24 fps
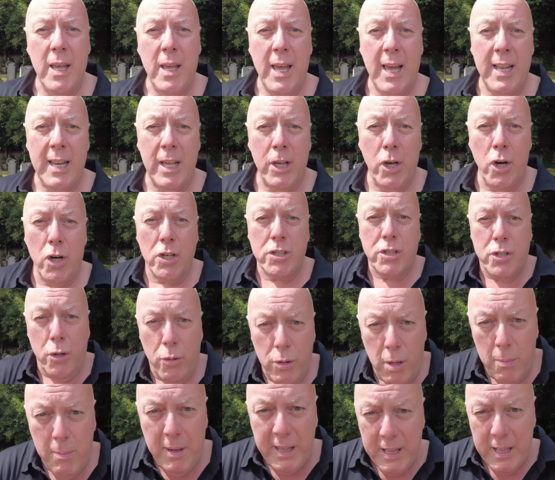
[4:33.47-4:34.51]
And he goes through
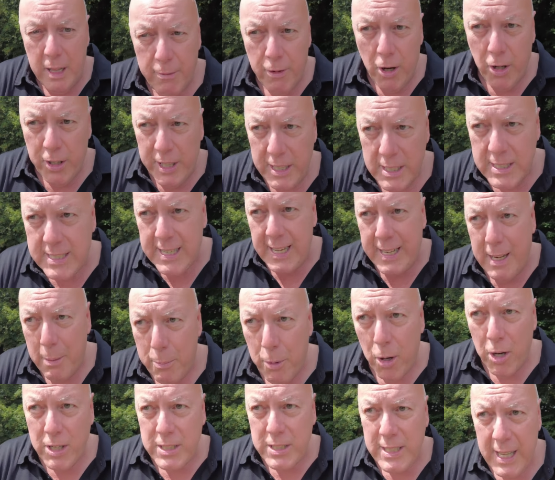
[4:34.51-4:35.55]
the middle of all these teddy
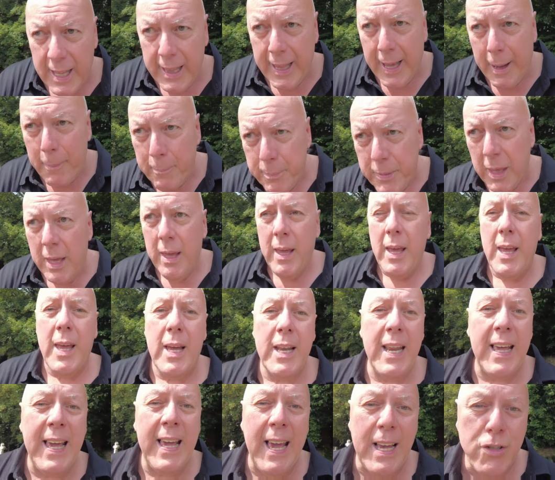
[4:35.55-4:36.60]
boys like that.
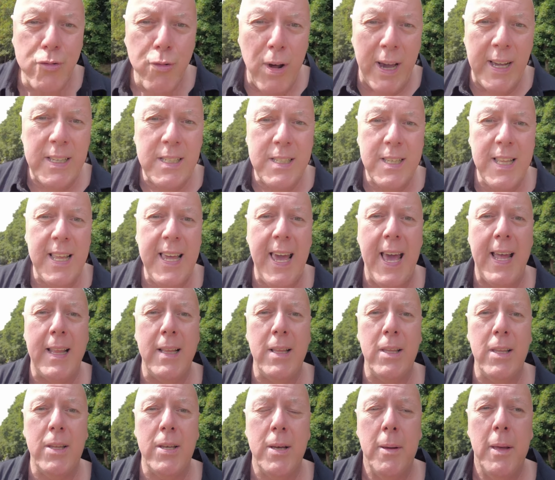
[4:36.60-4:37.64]
And he gets right to the
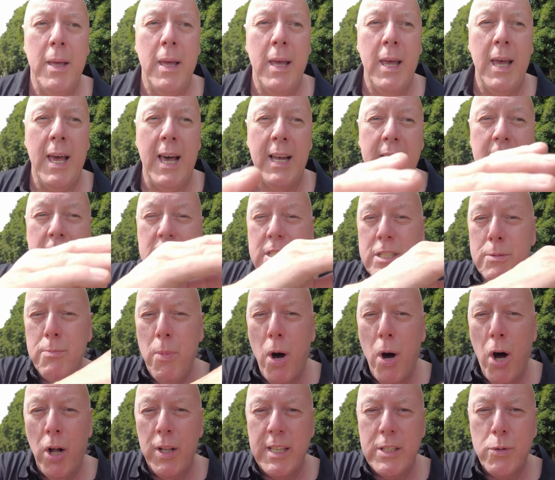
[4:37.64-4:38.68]
end, and the
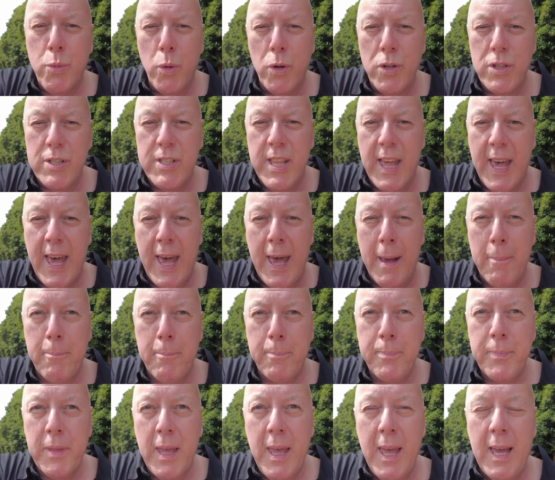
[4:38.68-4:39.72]
smallest one's there.
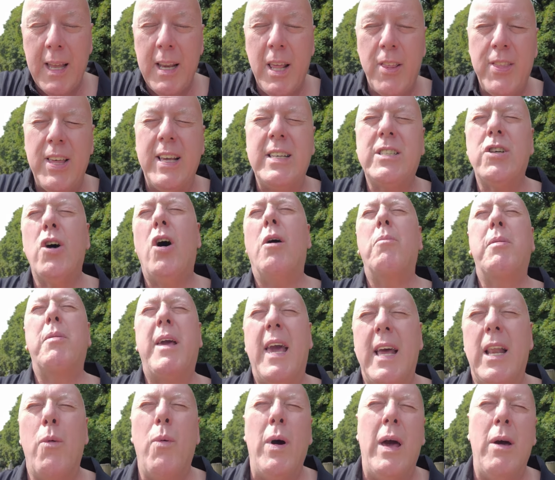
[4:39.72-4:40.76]
And he thinks, oh, I'm
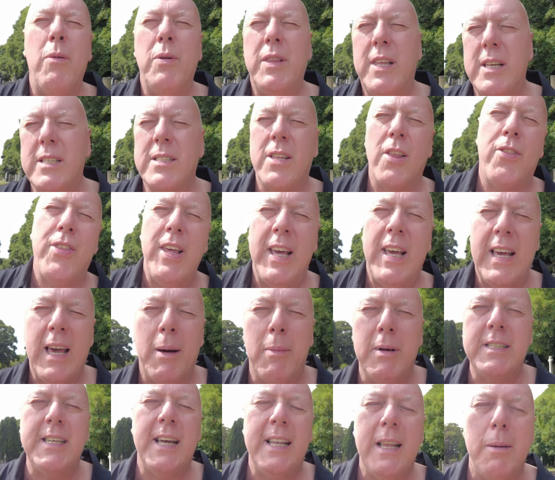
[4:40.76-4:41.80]
getting away with this. They think I'm
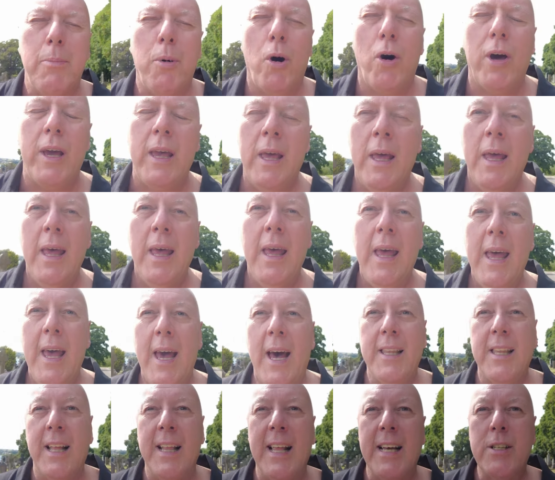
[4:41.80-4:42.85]
a teddy boy.
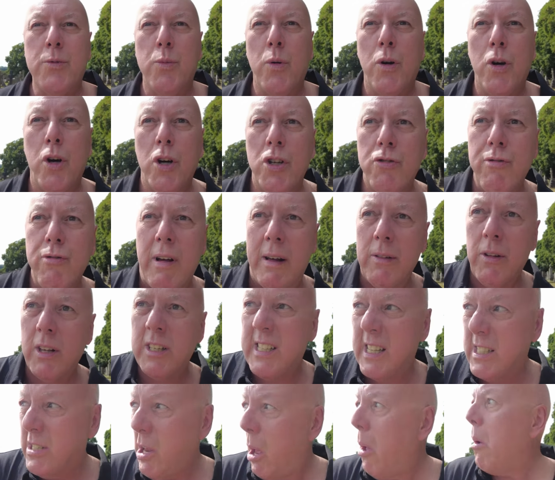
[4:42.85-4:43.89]
And the last one goes round and
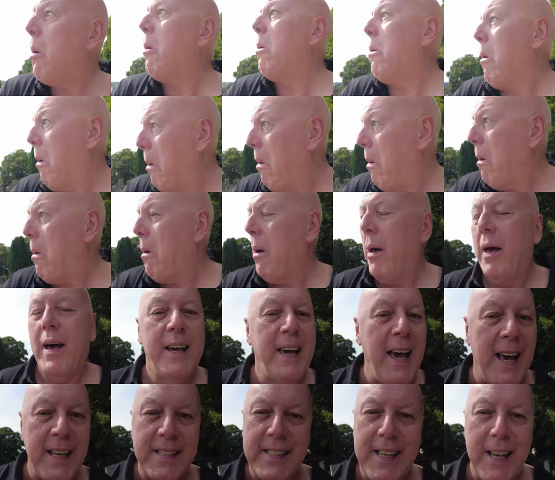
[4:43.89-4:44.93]
says,
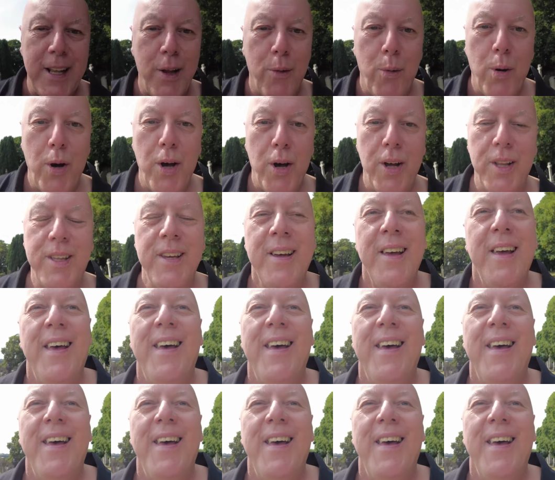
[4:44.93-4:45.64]
can't say the word.